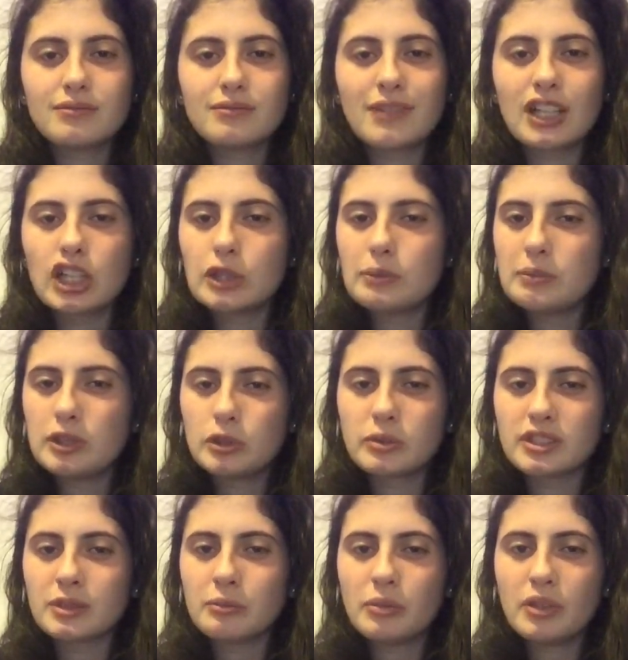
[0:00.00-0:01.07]
my lupus
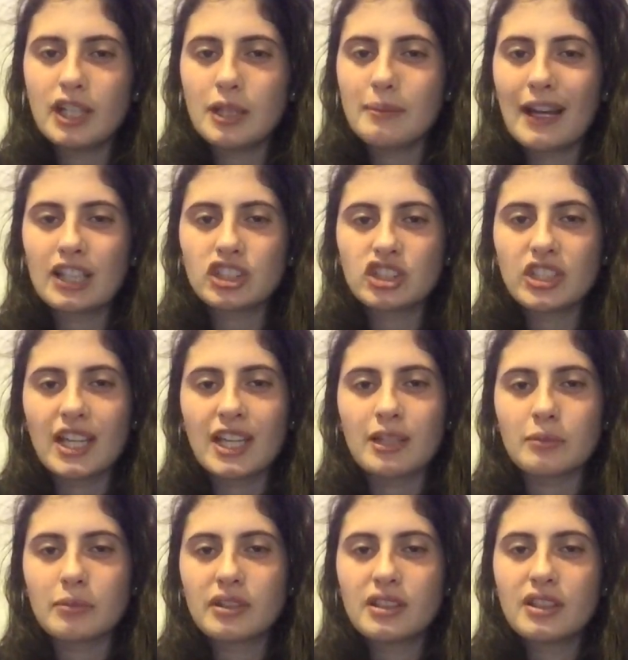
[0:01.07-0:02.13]
was in pretty bad
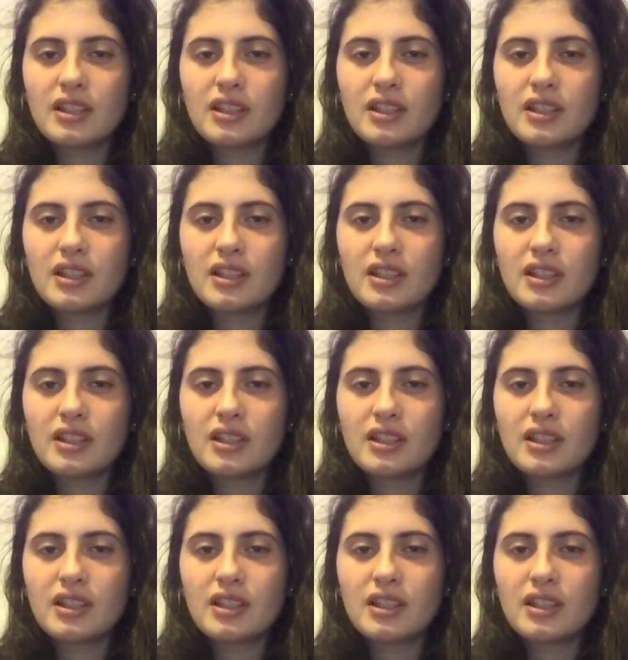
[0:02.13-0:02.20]
shape,